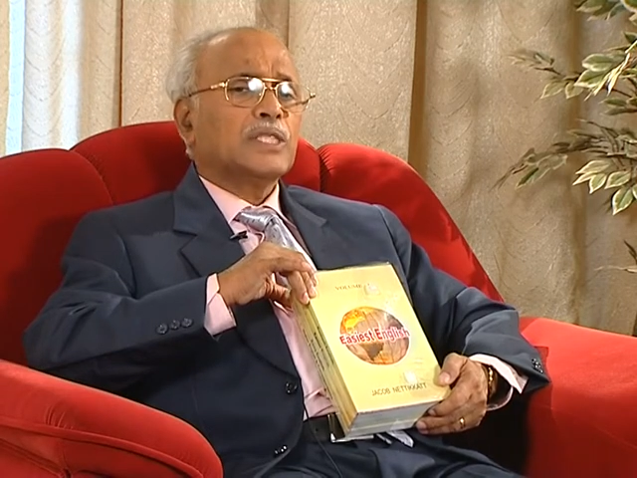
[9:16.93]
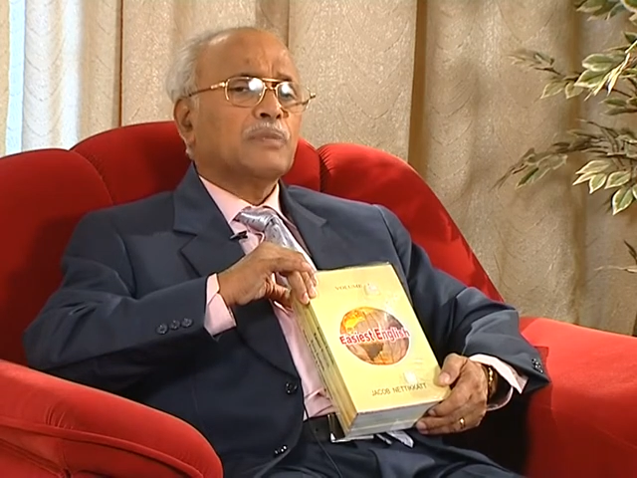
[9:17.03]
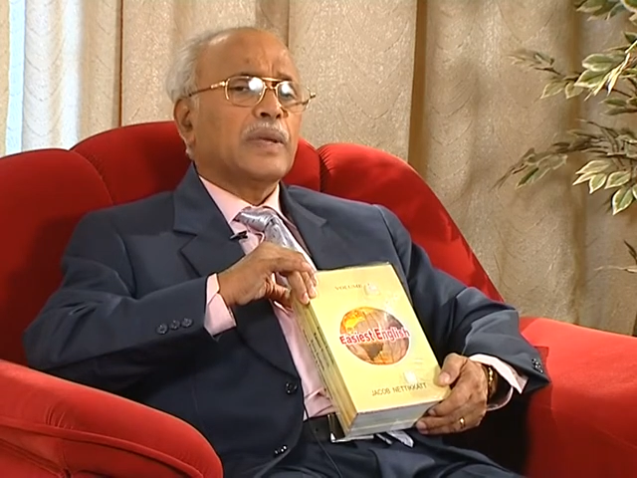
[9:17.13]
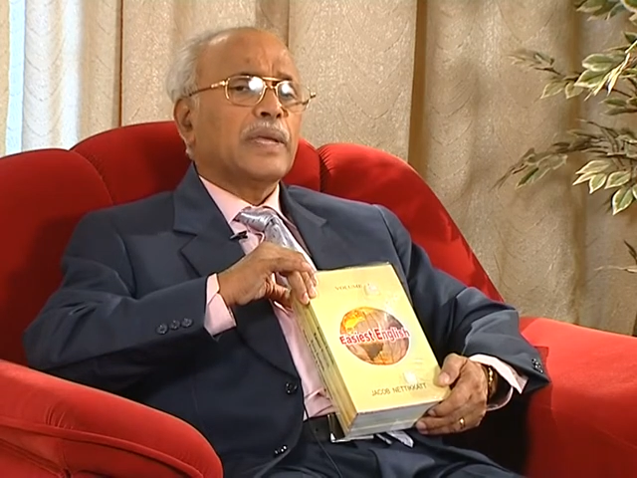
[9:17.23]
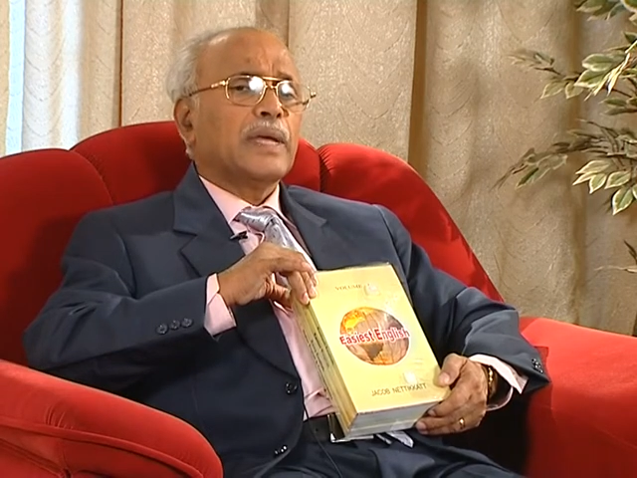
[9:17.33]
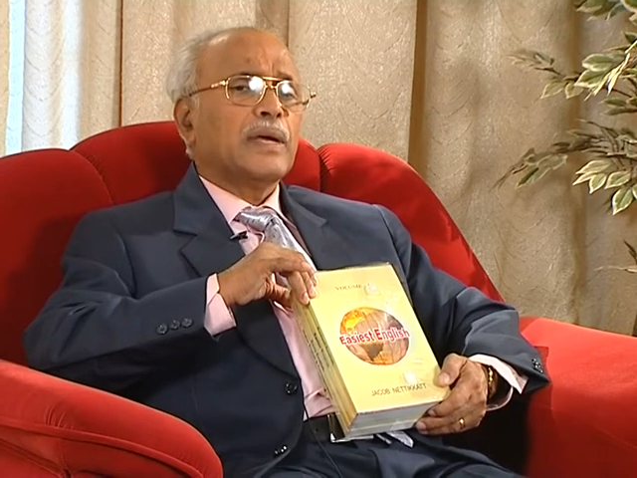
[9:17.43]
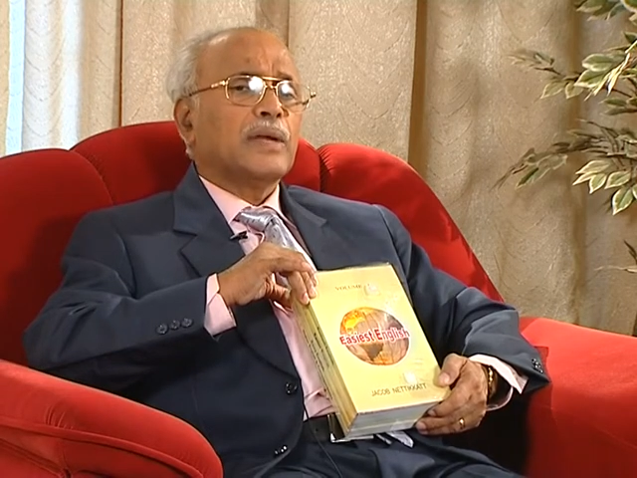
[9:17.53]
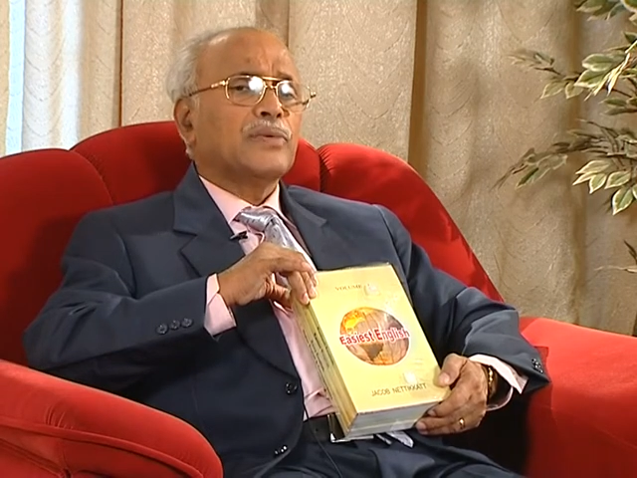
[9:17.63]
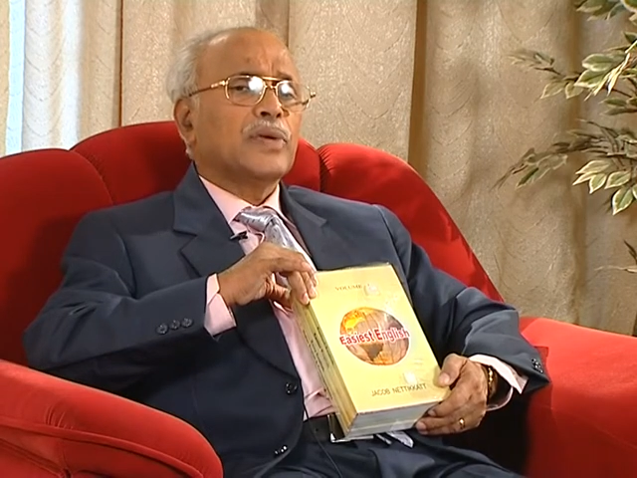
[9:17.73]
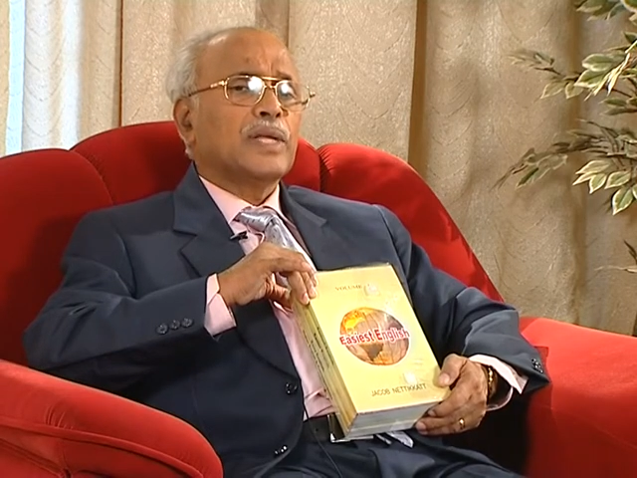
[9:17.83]
speaking
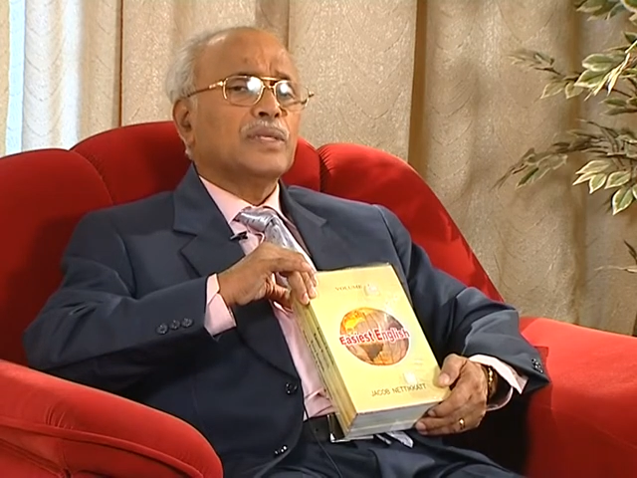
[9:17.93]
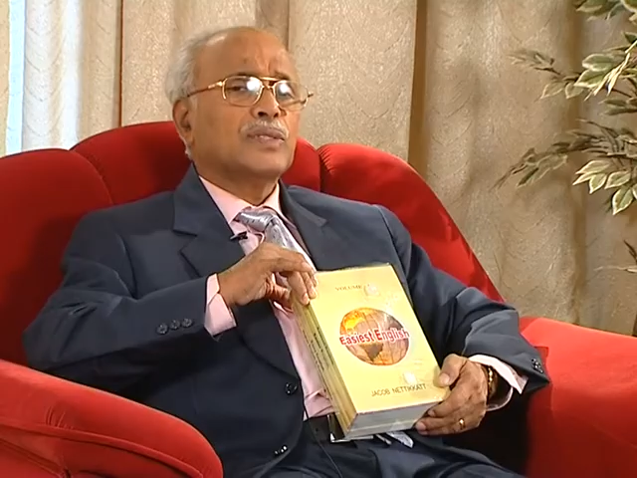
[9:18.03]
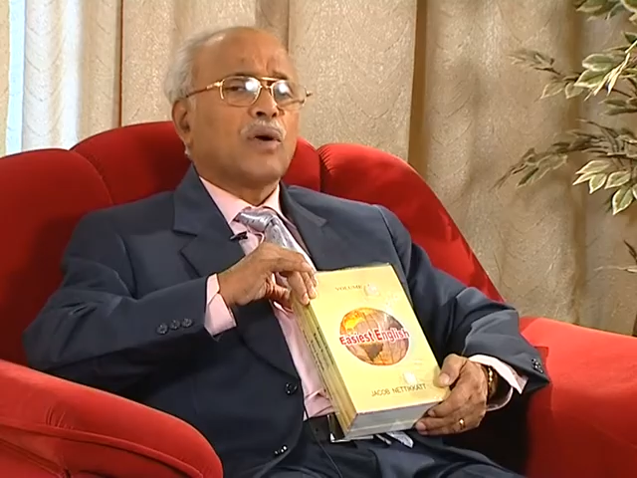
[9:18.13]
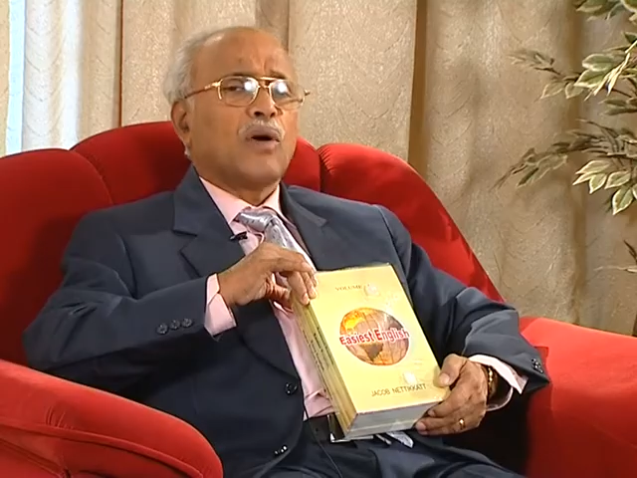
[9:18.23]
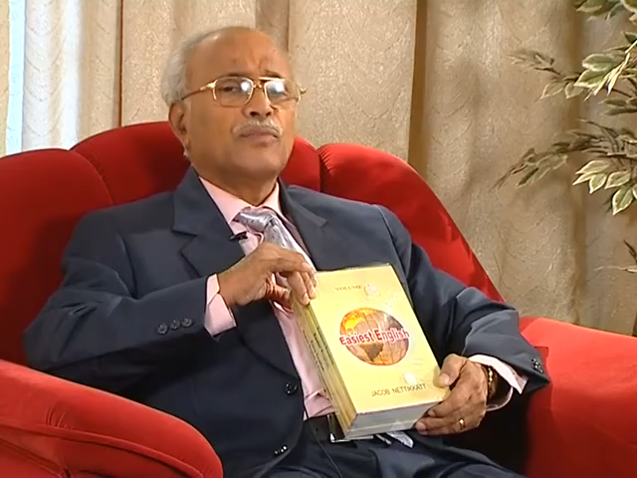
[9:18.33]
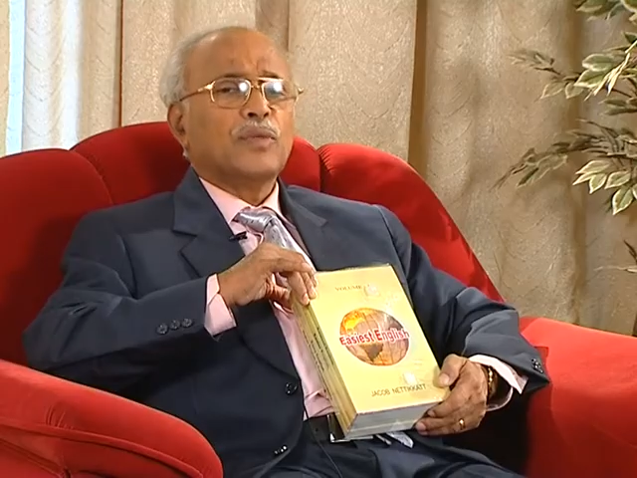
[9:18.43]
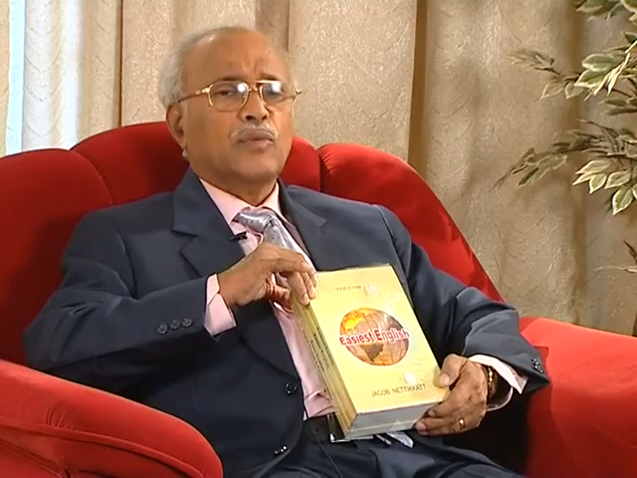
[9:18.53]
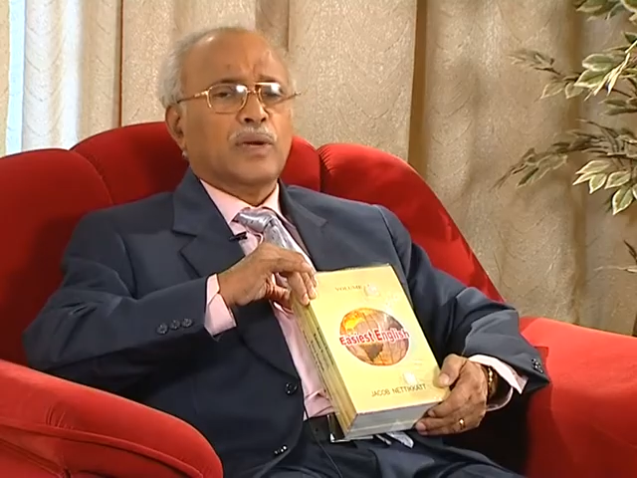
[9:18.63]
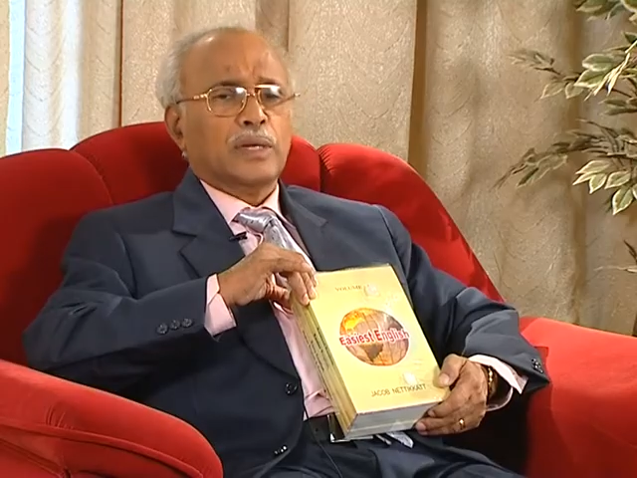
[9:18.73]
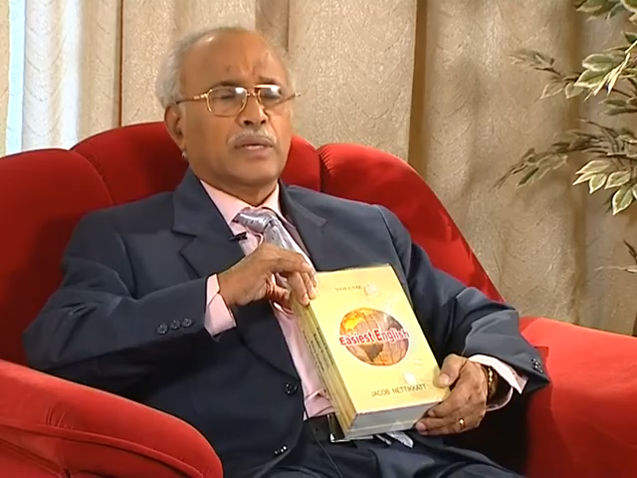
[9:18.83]
countries of the
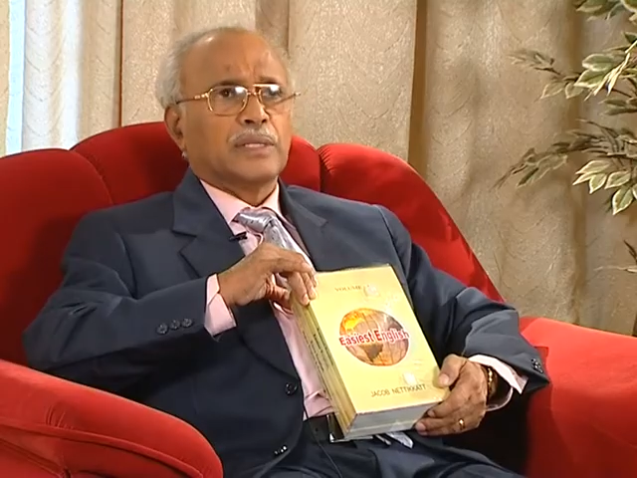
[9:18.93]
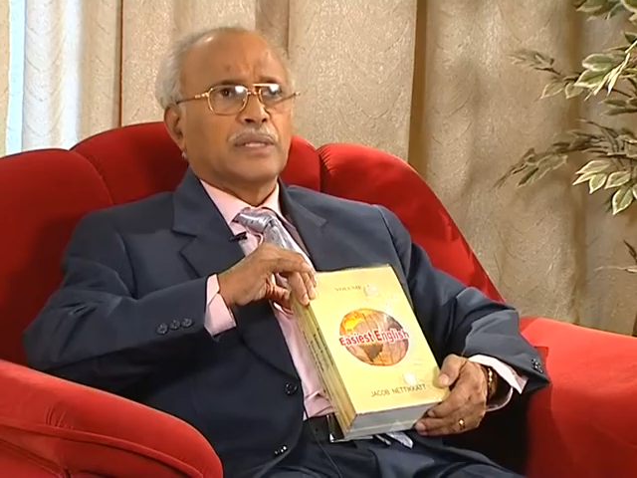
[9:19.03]
world.